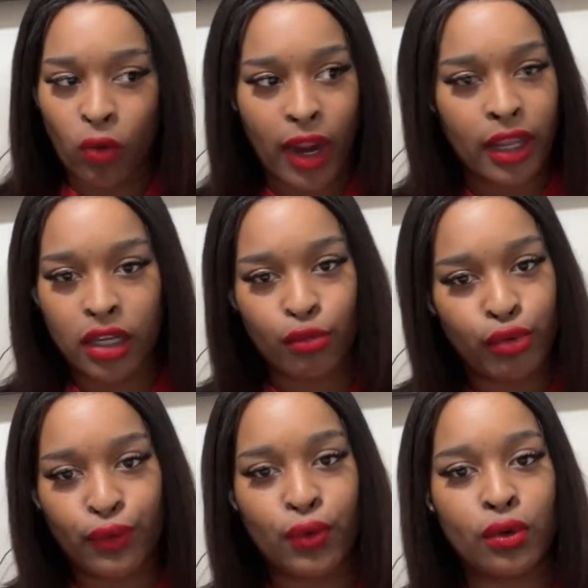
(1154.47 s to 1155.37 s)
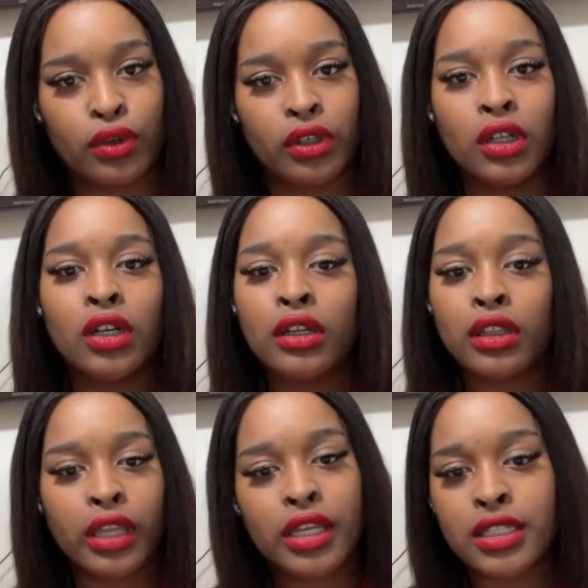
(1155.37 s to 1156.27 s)
up before
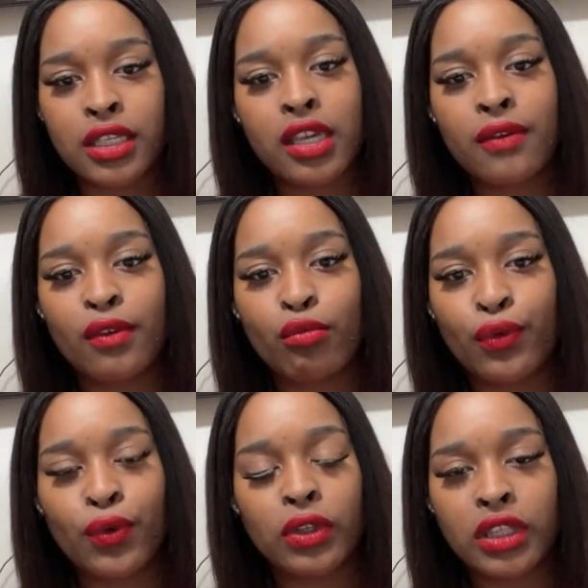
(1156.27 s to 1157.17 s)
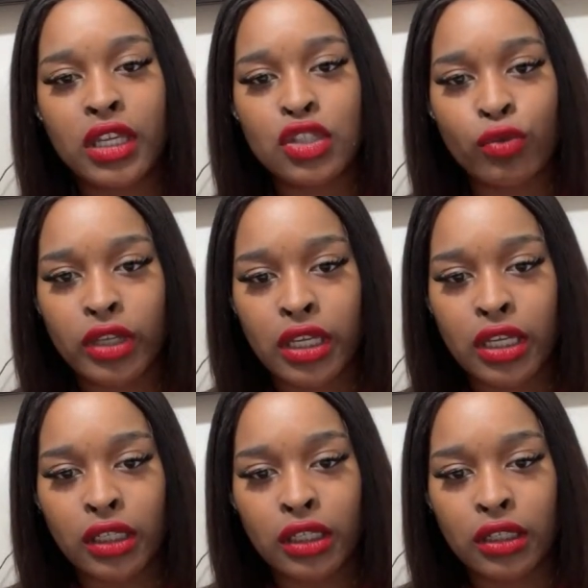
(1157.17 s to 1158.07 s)
Thanksgiving, before things were
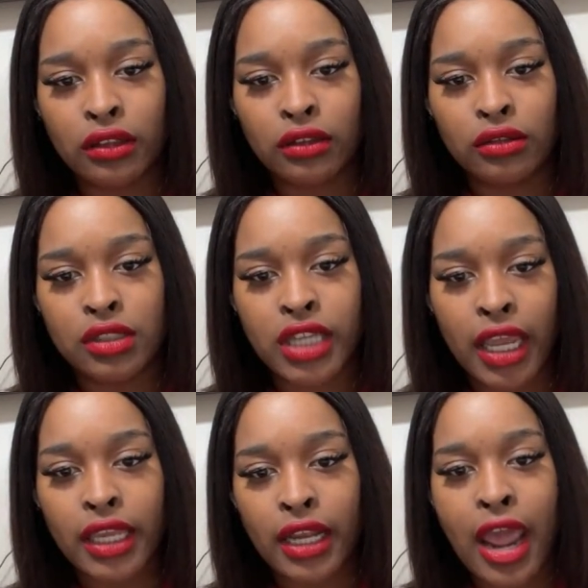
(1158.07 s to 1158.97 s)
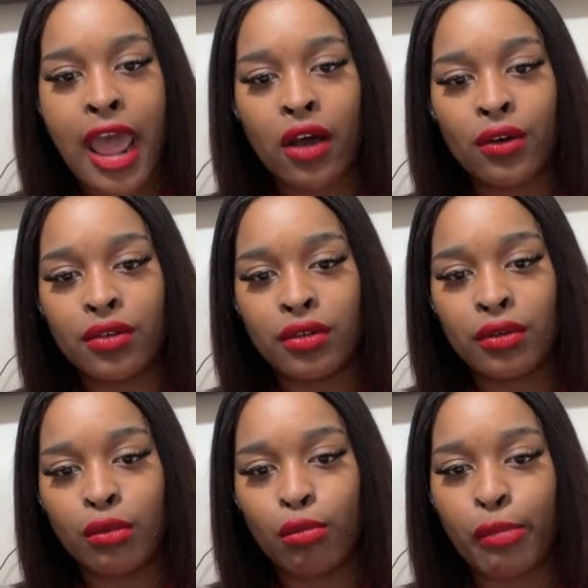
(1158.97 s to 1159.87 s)
getting taken out
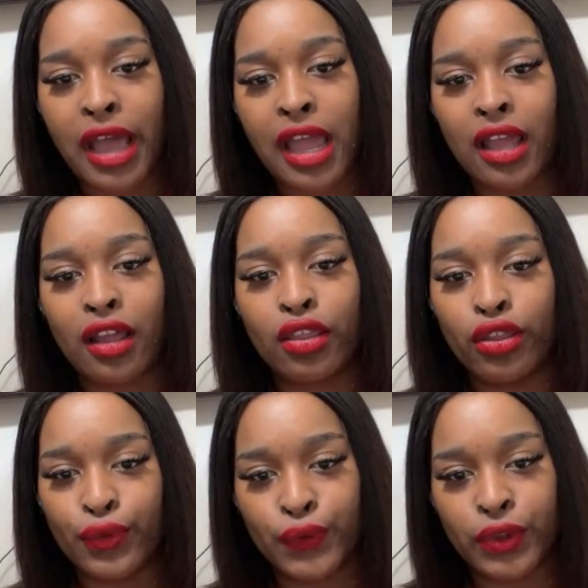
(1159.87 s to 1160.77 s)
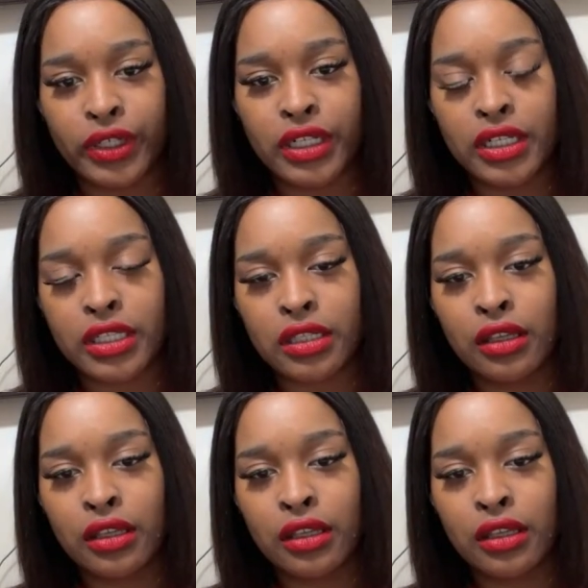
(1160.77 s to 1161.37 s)
by the freeze.